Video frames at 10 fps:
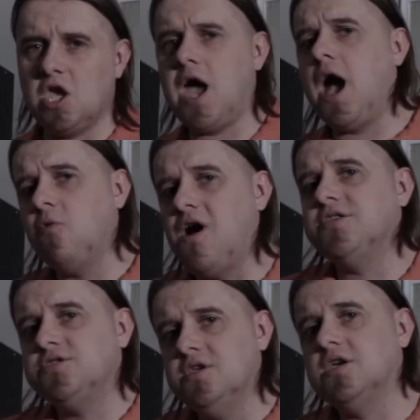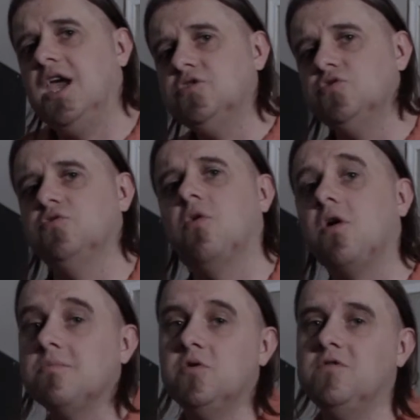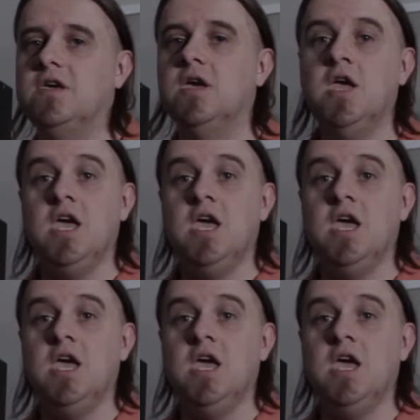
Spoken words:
yeah, I watch the occasional horror movie.